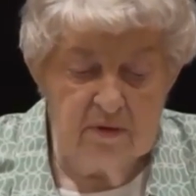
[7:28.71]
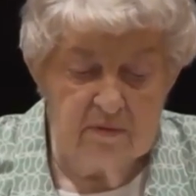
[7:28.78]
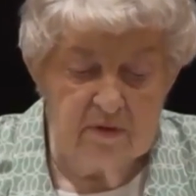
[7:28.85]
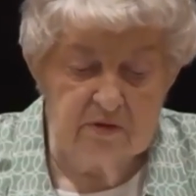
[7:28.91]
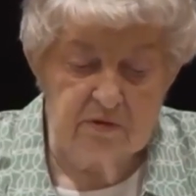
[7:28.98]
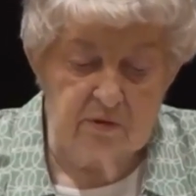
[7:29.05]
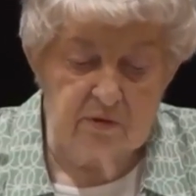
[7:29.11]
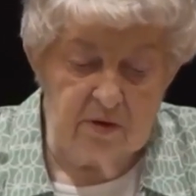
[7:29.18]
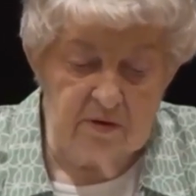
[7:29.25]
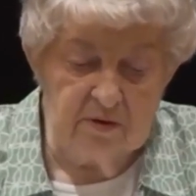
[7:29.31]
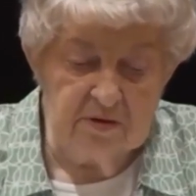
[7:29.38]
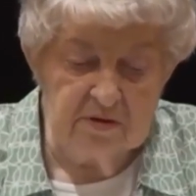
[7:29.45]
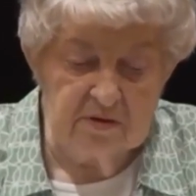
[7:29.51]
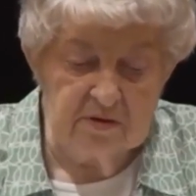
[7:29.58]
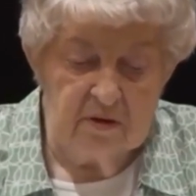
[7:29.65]
and the
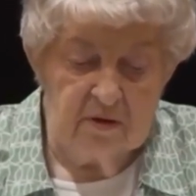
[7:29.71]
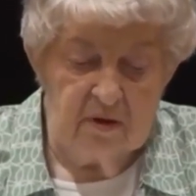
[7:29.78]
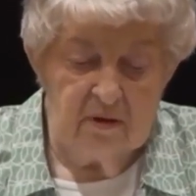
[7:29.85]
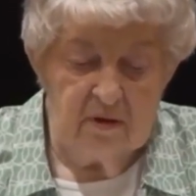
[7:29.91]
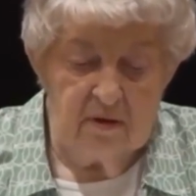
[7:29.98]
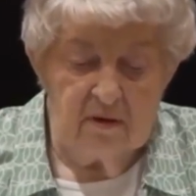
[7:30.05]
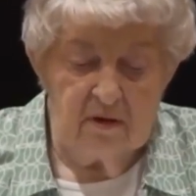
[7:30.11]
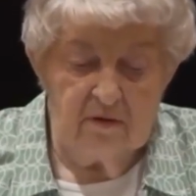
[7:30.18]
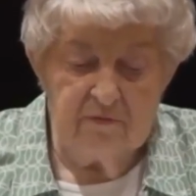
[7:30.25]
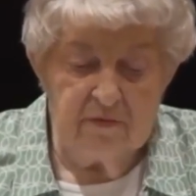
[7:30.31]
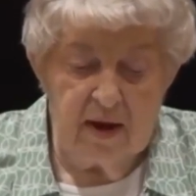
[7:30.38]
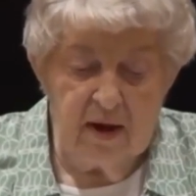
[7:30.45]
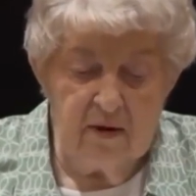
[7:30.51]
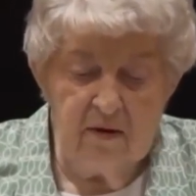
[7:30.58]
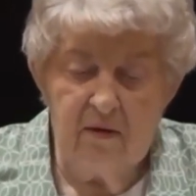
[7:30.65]
circus, a
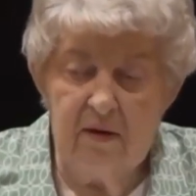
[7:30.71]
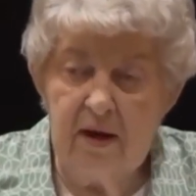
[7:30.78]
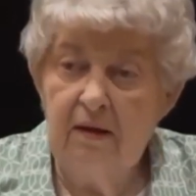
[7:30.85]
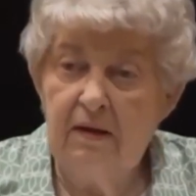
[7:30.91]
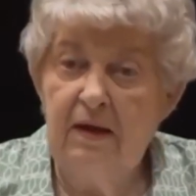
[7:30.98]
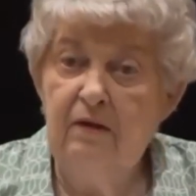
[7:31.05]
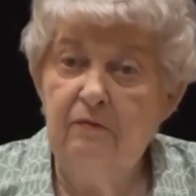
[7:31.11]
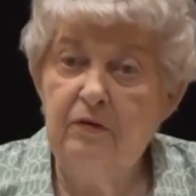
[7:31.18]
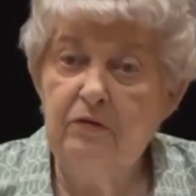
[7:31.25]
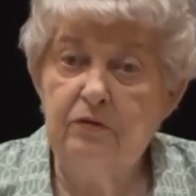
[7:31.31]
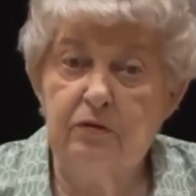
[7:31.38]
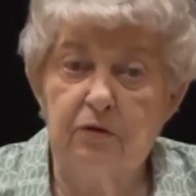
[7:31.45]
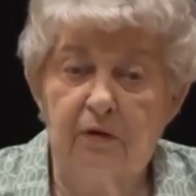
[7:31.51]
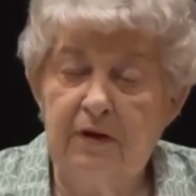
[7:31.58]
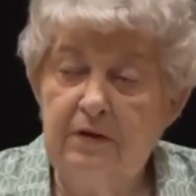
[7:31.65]
fair, and
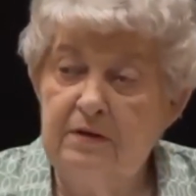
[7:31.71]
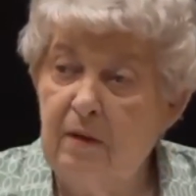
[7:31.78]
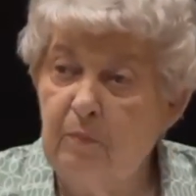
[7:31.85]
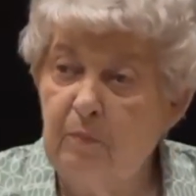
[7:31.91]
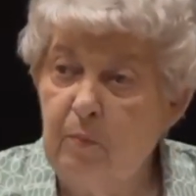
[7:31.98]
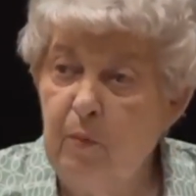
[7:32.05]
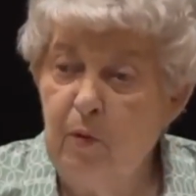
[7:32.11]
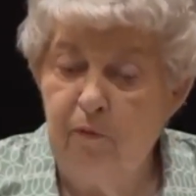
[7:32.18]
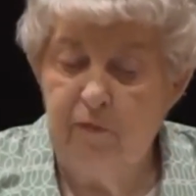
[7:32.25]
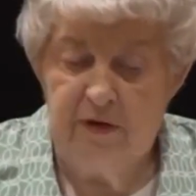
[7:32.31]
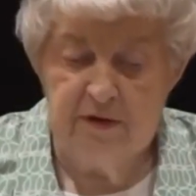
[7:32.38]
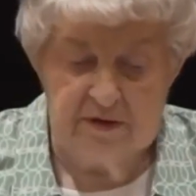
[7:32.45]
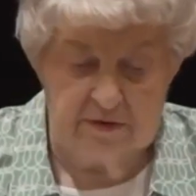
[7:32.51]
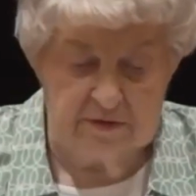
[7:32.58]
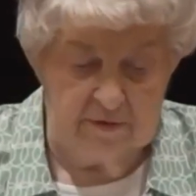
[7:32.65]
even Shirley Temple
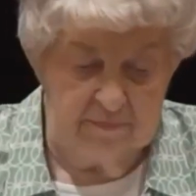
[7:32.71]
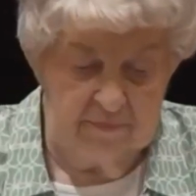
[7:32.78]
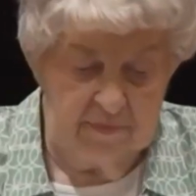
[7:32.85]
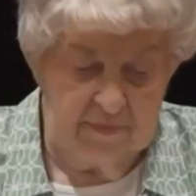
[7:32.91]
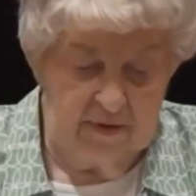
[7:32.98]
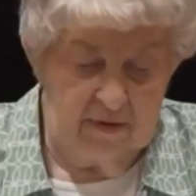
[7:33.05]
movies